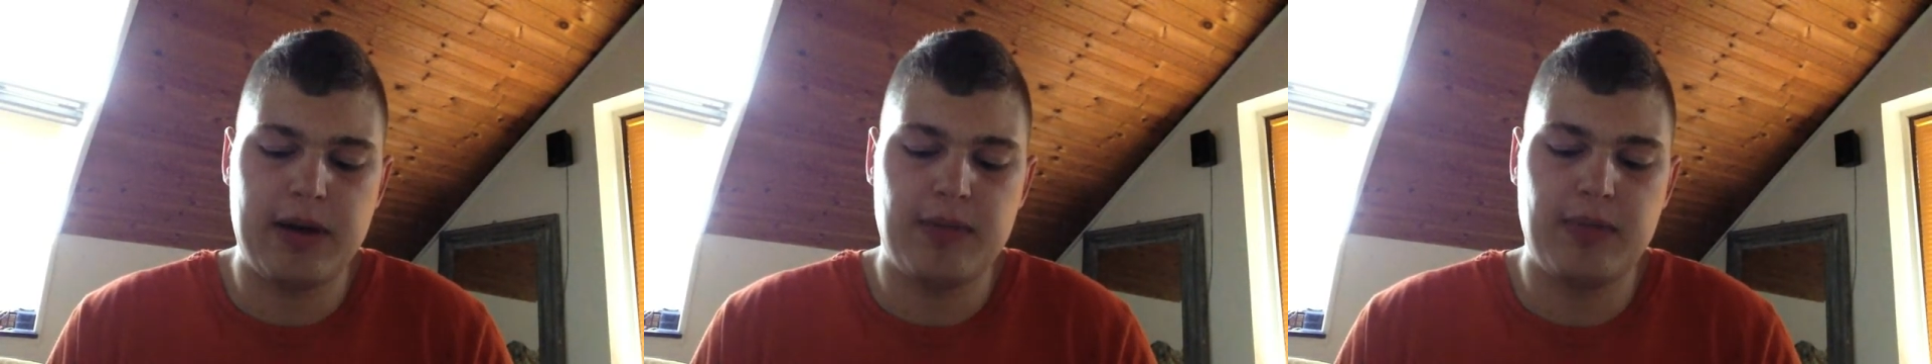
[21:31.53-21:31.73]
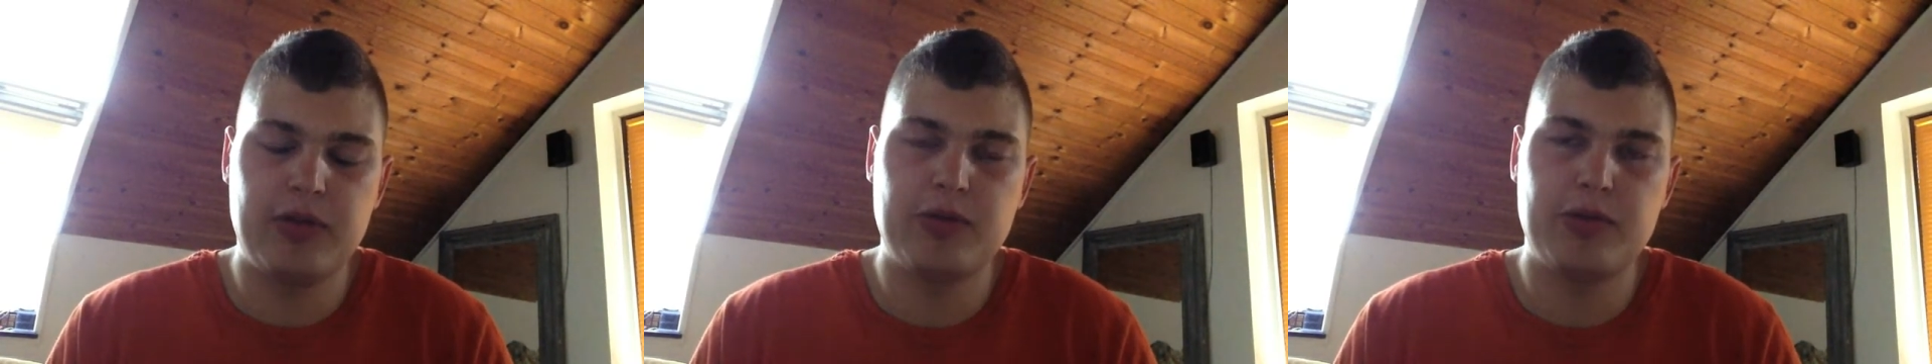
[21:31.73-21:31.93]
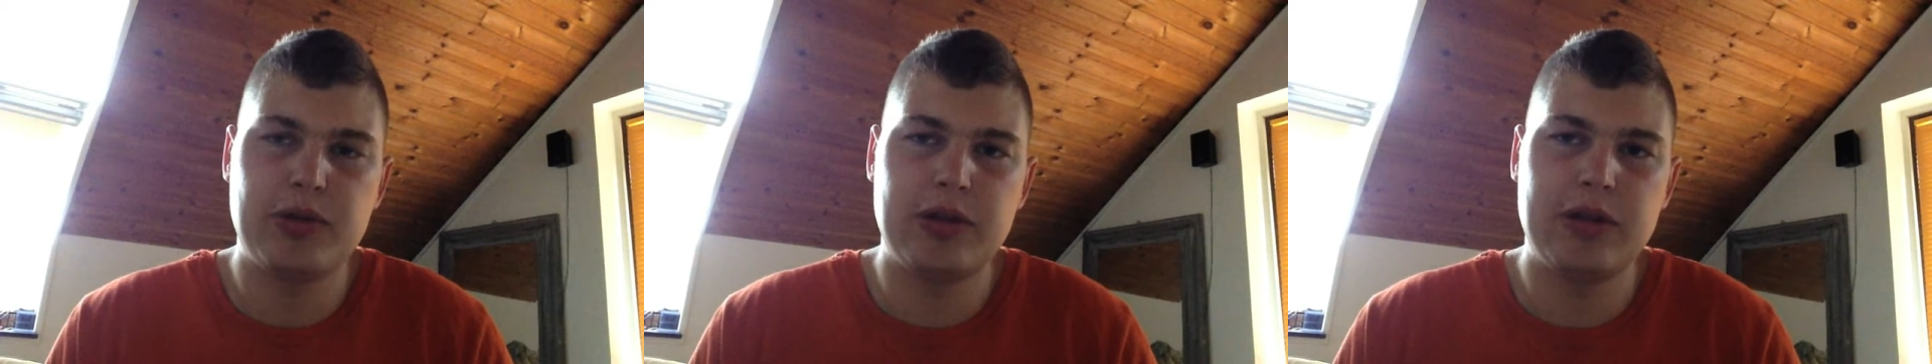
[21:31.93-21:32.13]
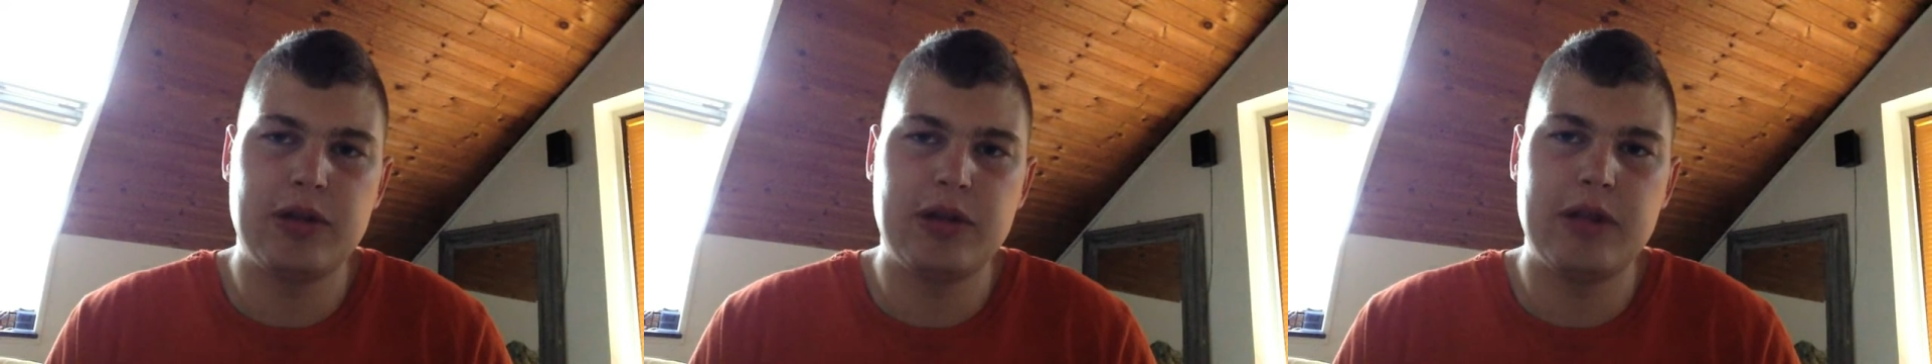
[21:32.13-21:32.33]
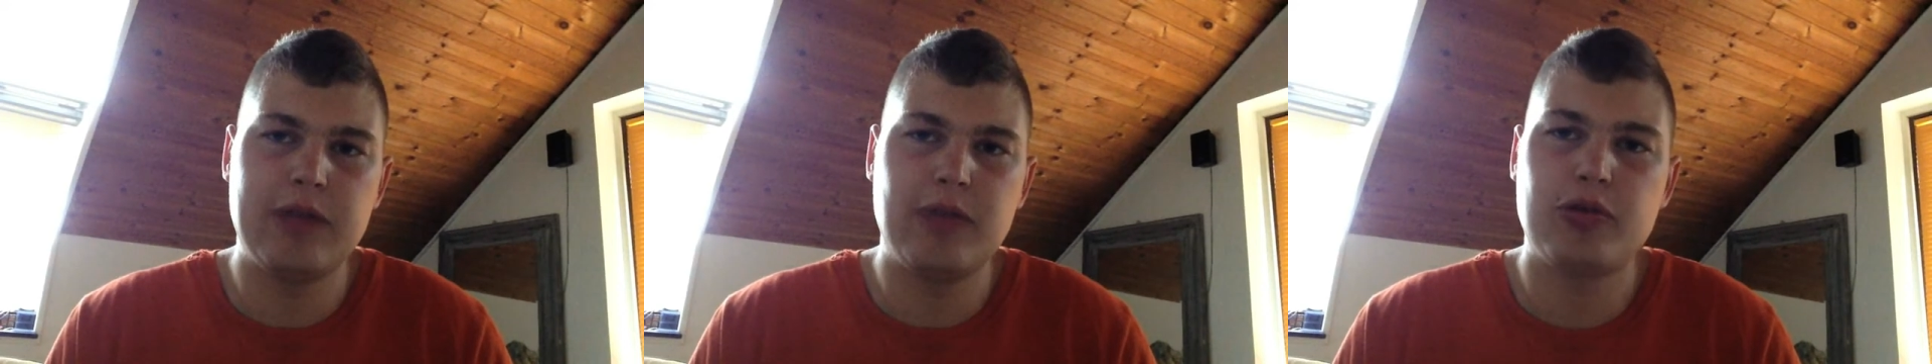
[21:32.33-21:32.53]
between
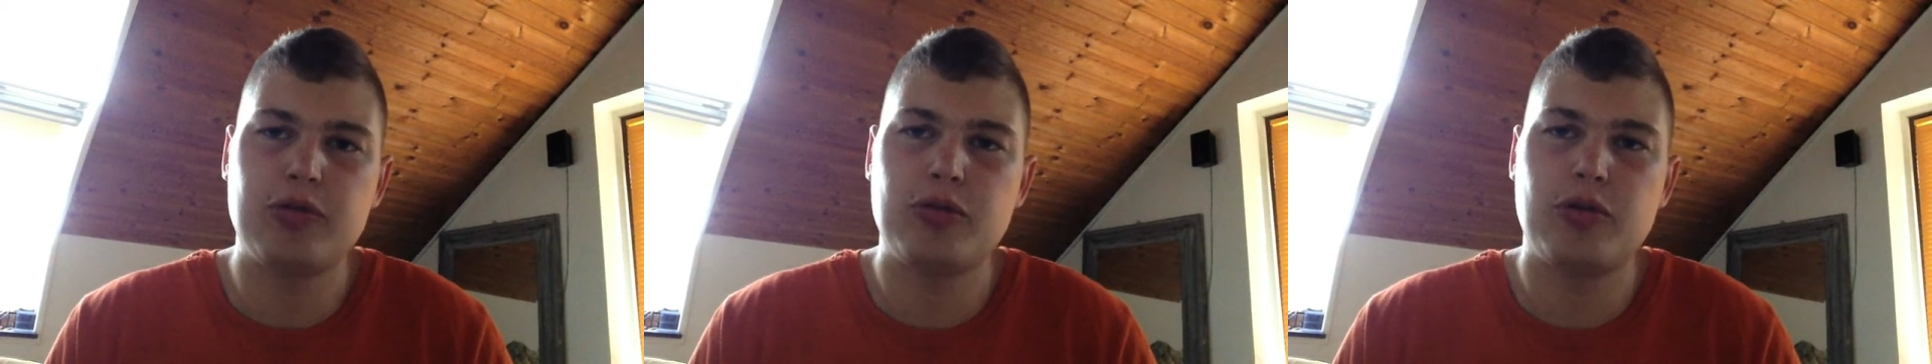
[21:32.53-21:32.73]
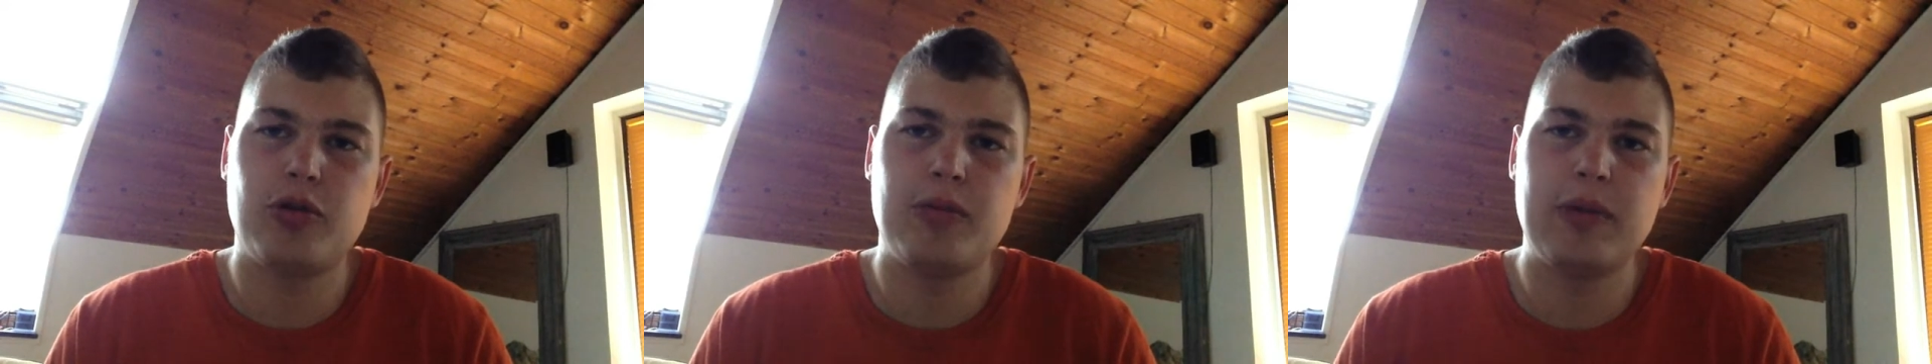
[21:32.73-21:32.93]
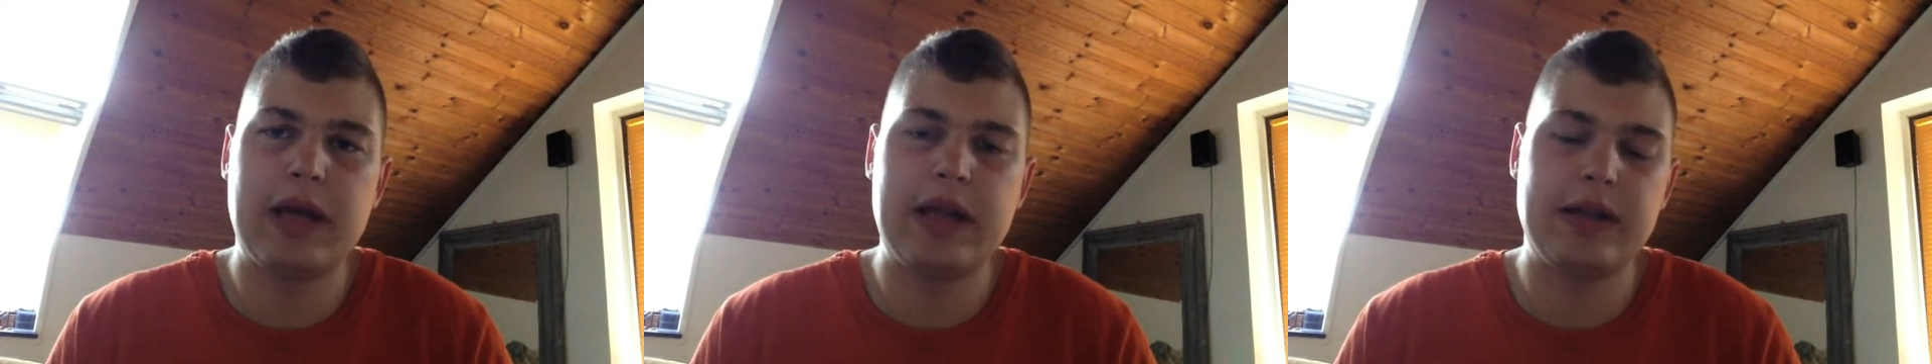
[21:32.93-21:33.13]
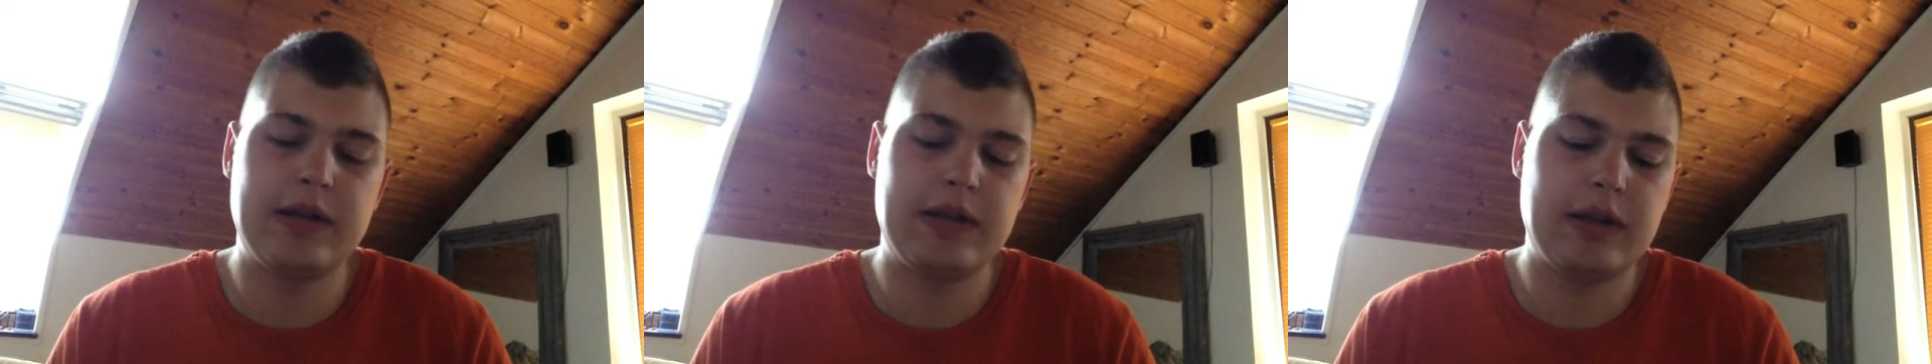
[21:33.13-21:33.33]
Evilswarm and